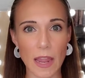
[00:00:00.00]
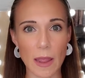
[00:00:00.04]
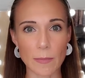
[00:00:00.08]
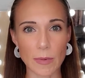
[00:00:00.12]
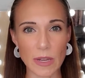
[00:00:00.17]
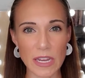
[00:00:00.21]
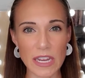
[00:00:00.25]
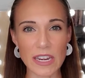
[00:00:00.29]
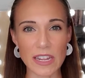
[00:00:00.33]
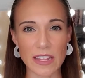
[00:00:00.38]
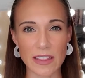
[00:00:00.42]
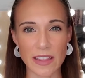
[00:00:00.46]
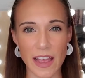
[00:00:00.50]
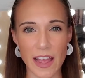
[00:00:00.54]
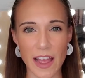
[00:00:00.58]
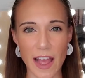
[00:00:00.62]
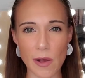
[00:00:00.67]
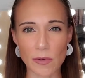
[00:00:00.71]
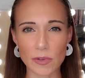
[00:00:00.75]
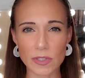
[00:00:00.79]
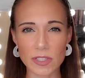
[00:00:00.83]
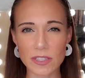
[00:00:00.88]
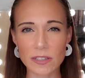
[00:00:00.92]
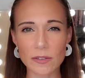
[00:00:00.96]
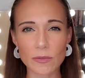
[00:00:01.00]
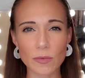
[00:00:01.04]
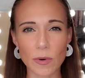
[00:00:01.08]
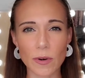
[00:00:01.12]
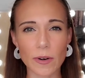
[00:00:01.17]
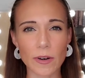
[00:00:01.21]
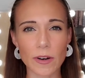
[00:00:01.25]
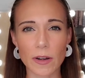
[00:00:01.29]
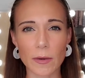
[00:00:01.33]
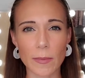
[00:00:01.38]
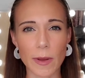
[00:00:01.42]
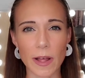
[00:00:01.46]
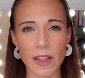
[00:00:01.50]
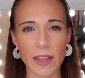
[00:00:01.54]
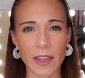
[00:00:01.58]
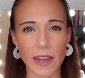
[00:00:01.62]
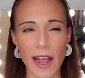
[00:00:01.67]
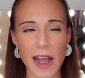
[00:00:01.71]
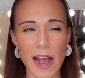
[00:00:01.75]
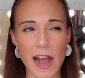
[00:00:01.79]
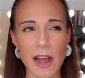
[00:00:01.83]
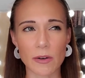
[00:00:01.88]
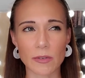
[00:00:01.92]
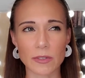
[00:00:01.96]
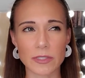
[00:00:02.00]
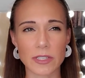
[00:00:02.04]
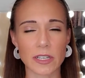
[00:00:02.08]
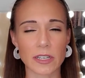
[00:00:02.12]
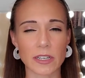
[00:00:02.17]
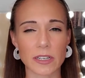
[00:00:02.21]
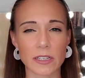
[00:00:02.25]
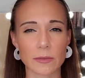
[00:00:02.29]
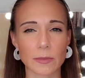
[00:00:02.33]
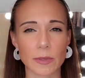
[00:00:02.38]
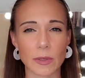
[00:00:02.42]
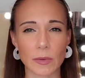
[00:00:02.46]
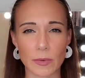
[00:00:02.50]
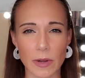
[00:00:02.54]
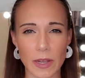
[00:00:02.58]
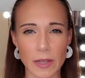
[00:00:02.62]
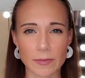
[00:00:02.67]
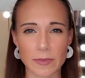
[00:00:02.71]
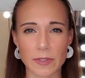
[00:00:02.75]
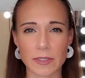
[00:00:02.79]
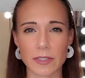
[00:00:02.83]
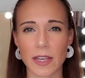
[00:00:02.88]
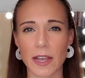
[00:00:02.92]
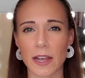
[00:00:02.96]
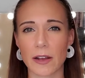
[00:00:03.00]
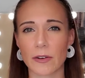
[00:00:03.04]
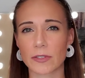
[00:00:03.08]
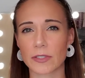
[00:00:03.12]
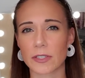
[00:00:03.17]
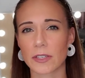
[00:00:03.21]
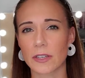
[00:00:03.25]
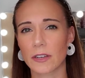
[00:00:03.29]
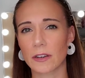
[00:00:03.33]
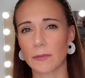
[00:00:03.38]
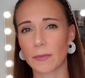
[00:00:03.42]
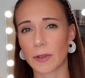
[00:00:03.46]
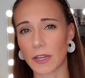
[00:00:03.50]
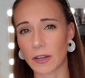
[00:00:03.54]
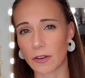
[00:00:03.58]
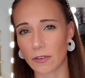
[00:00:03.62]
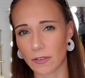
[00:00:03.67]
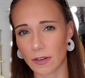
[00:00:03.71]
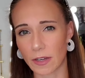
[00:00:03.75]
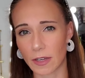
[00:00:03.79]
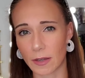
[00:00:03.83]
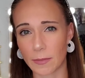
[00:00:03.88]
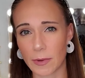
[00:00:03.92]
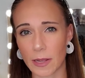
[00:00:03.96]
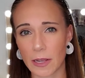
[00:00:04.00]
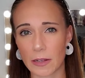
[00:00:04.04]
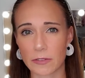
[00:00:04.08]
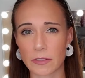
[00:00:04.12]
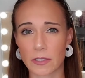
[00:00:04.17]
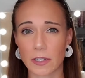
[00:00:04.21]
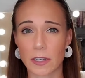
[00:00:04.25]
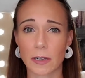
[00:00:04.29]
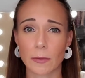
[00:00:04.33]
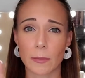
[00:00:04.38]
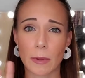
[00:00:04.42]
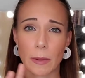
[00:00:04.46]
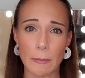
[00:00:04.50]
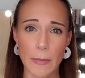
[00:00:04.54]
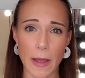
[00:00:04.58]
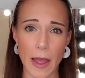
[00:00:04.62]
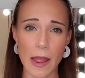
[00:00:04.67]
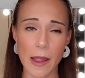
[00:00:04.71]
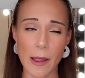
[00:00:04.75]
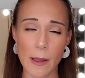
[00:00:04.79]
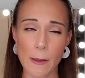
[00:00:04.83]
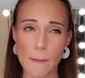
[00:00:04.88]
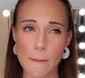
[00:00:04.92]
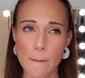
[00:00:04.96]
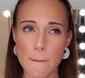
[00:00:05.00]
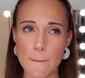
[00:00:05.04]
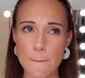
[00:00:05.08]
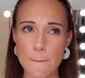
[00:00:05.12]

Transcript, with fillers: I'm getting that. I was a little worried about like, how is it going to be whipped? How is it going to be cream? How is it going to be matte?